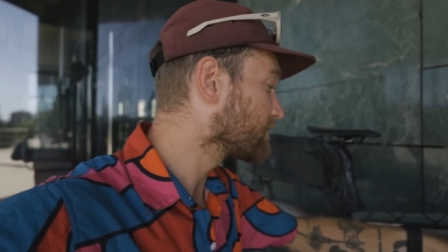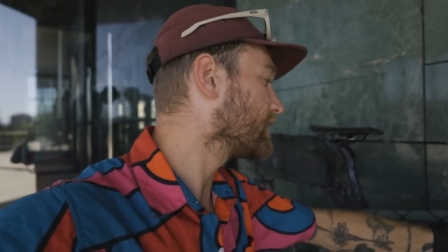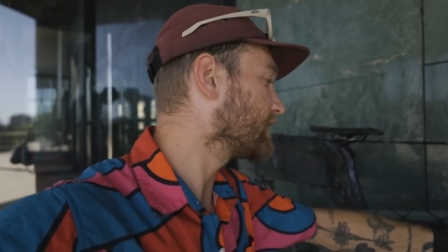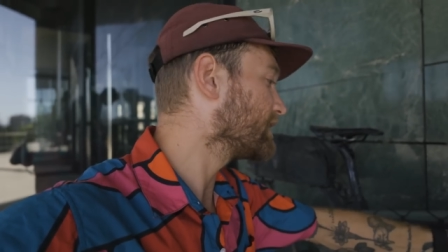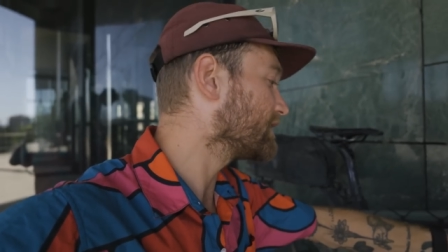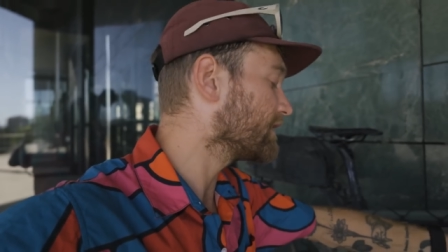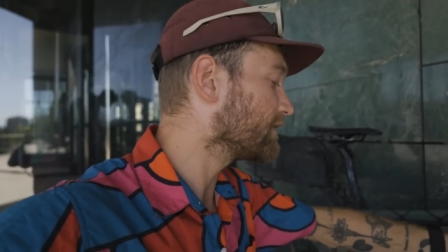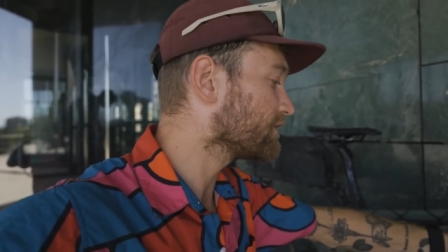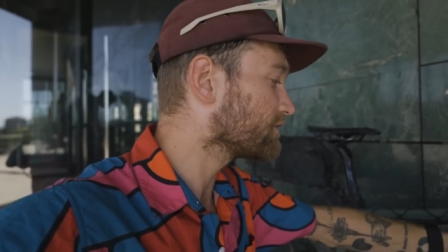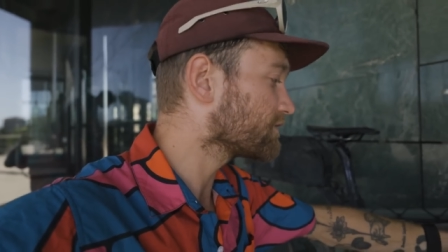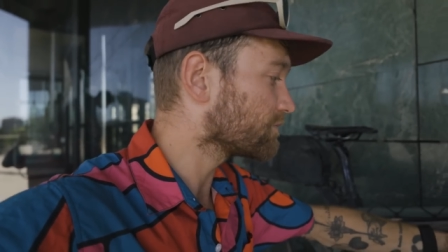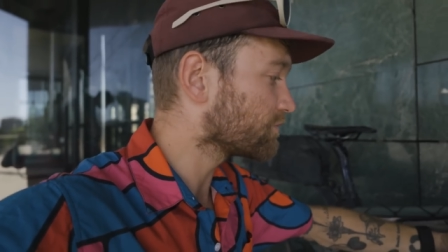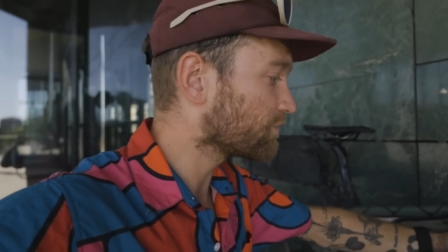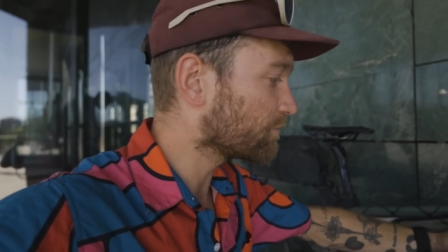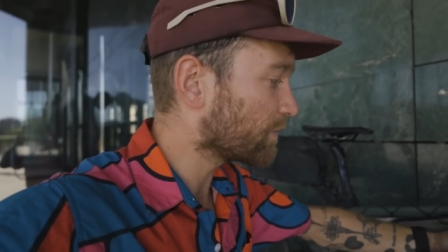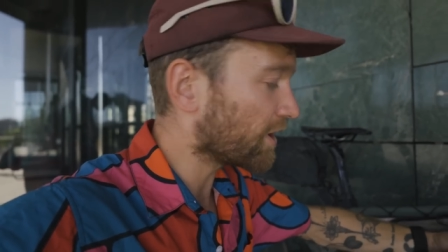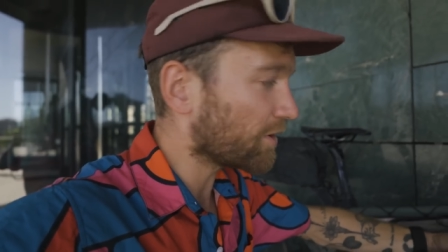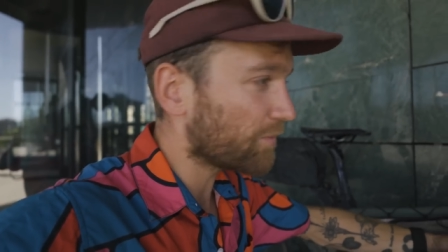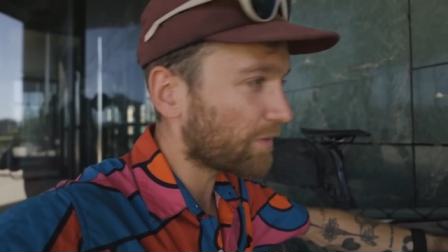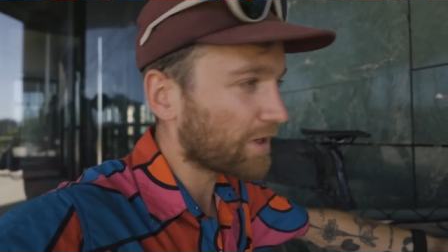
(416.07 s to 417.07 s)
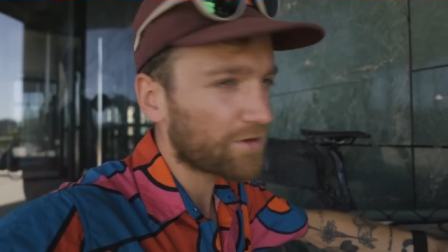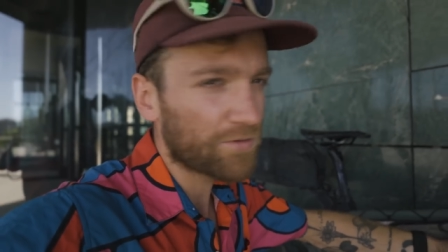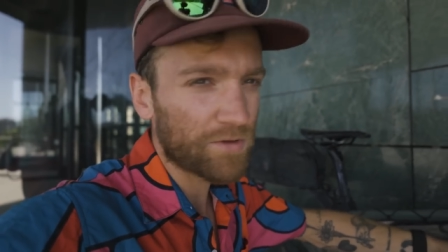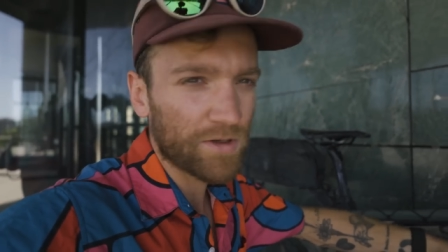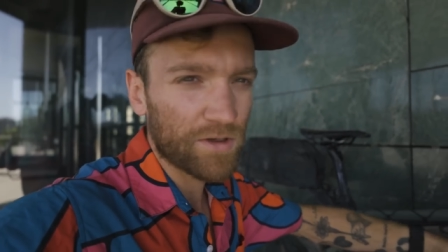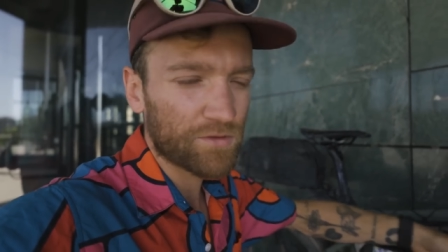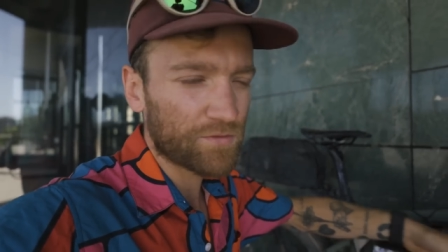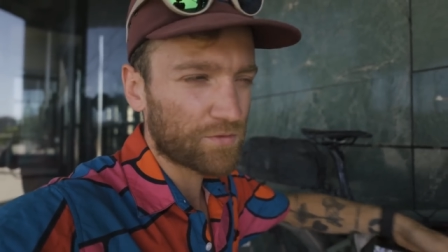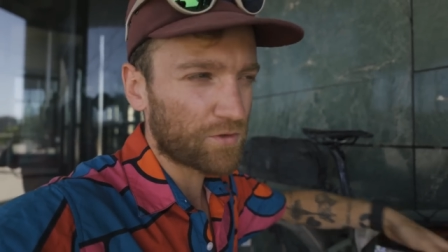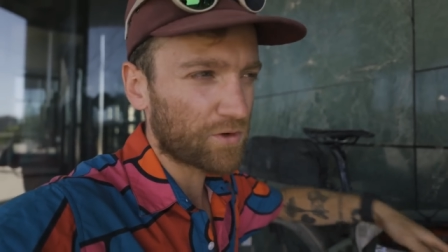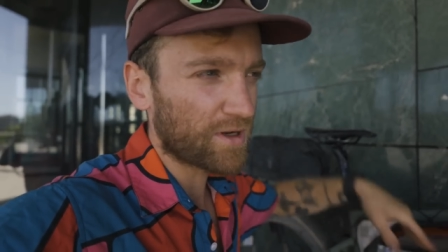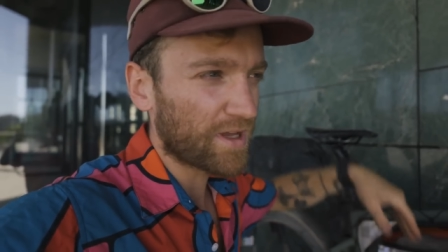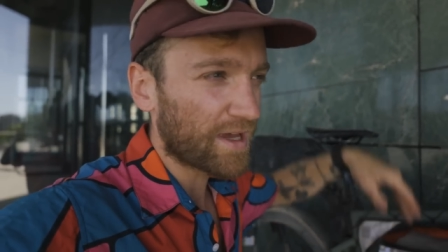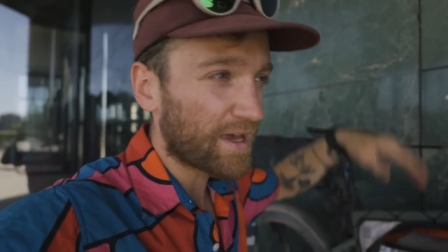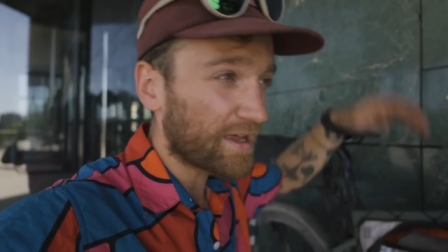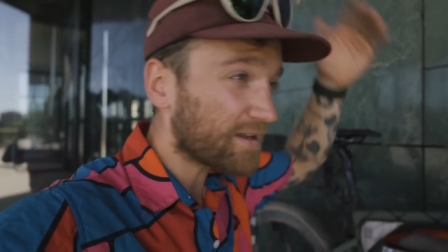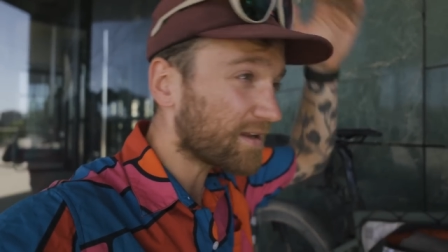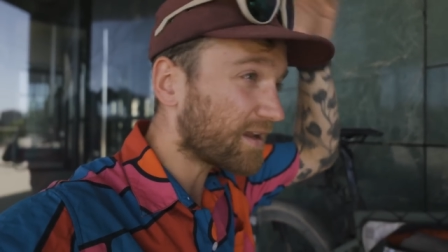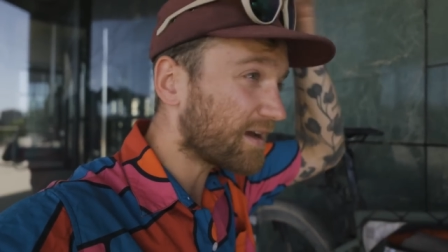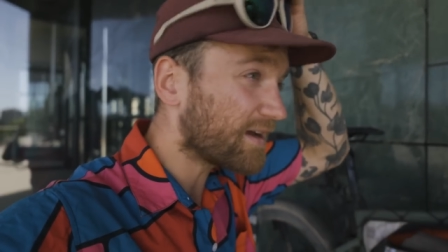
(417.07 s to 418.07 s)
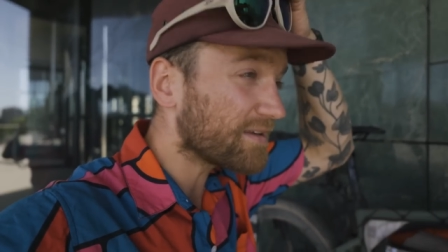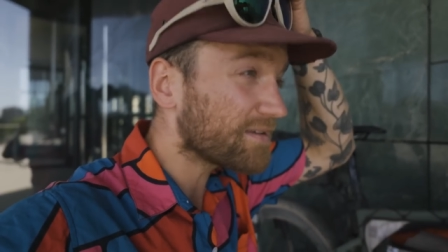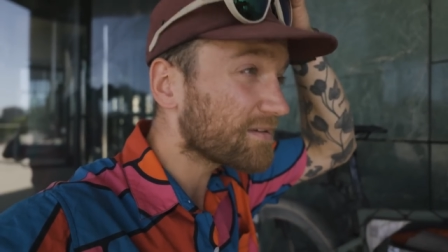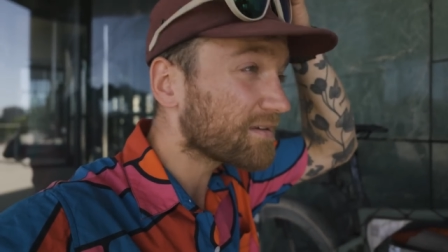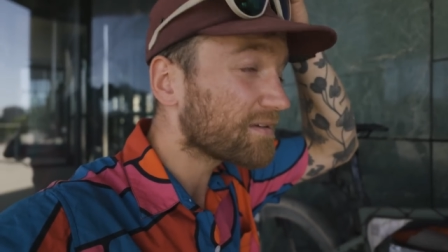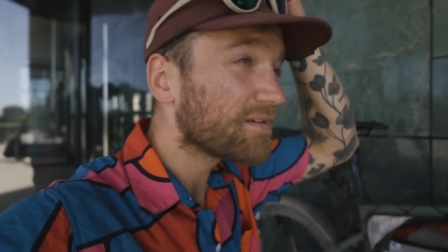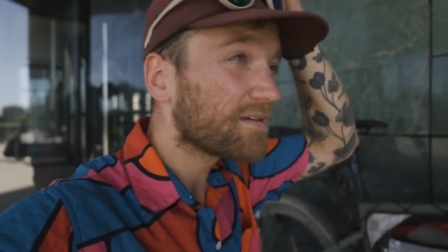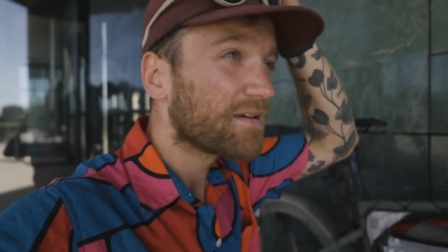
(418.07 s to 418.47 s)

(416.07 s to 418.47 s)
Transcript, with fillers: and then some spare batteries for the headlight.